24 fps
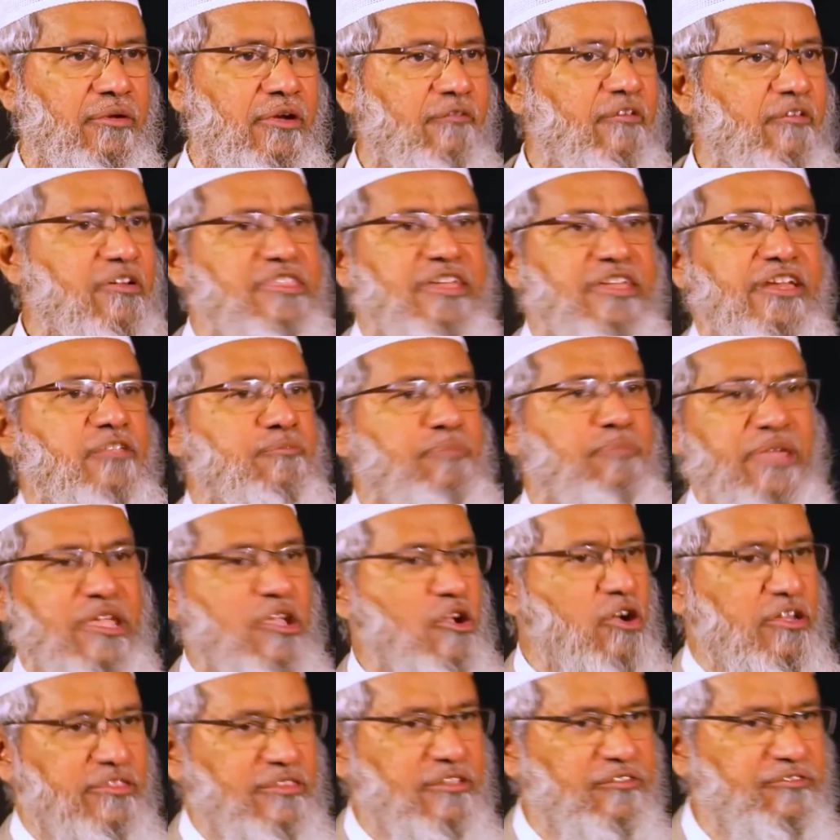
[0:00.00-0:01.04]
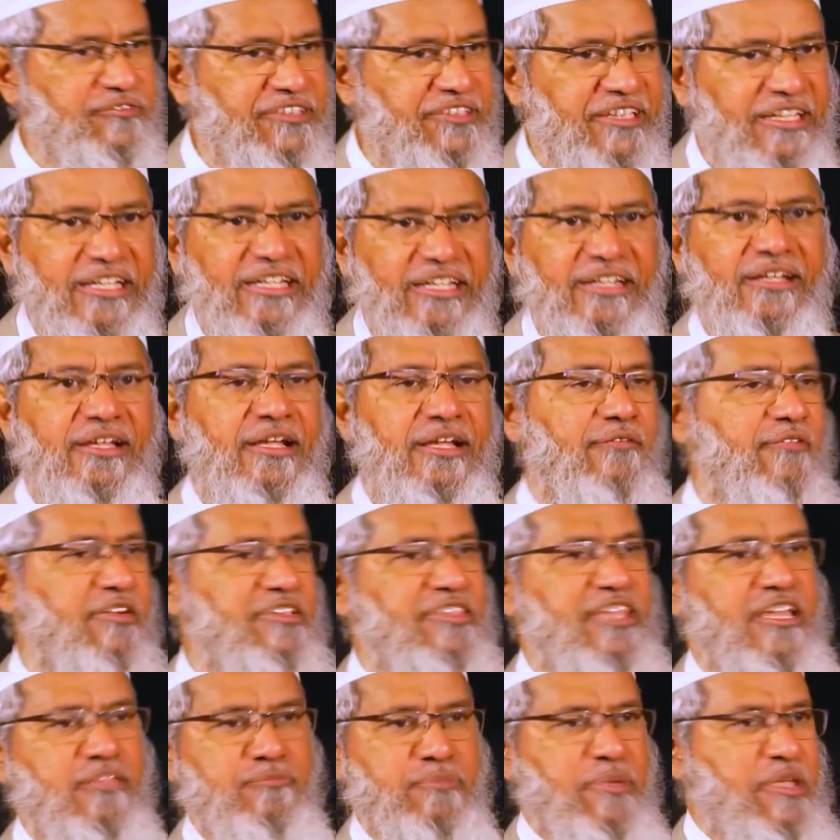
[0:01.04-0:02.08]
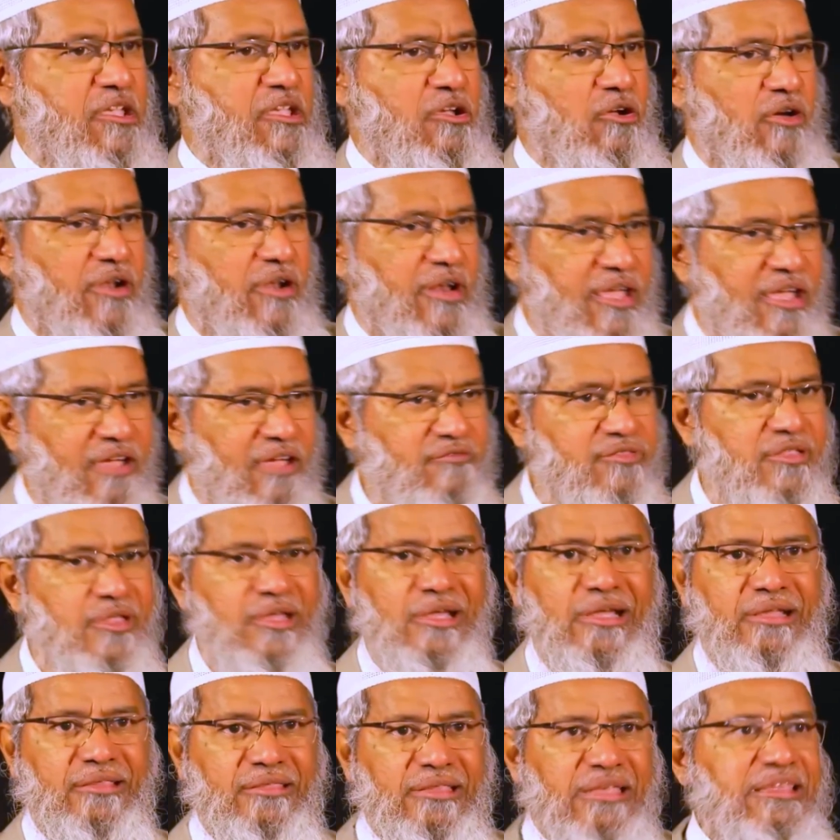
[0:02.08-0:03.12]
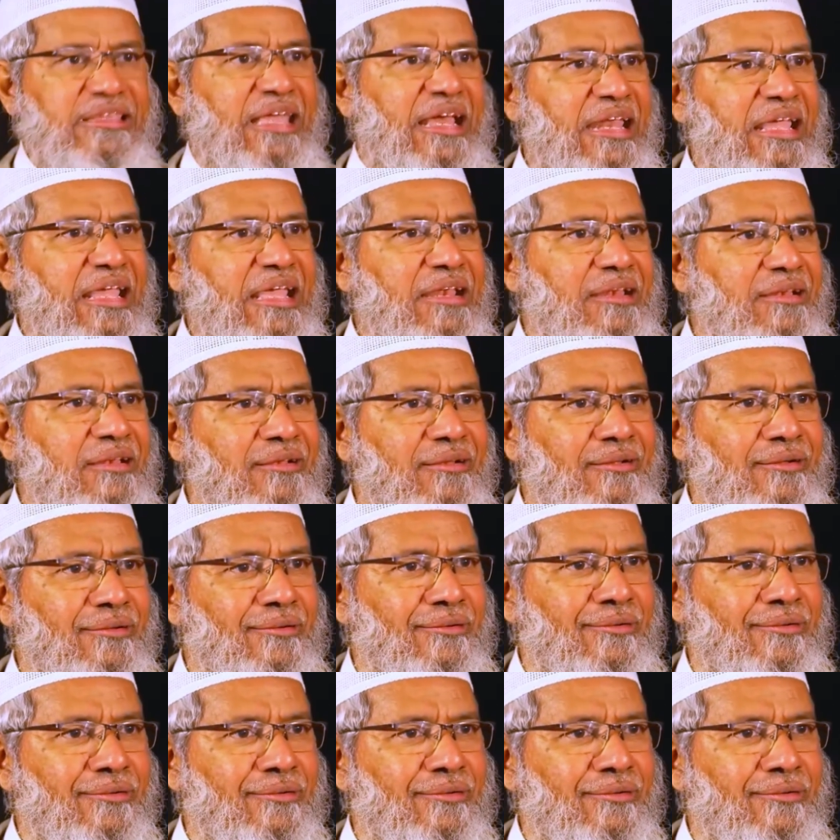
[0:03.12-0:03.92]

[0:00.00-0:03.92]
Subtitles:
Whether he's speaking on tafsir, whether he's speaking on hif, the dalil.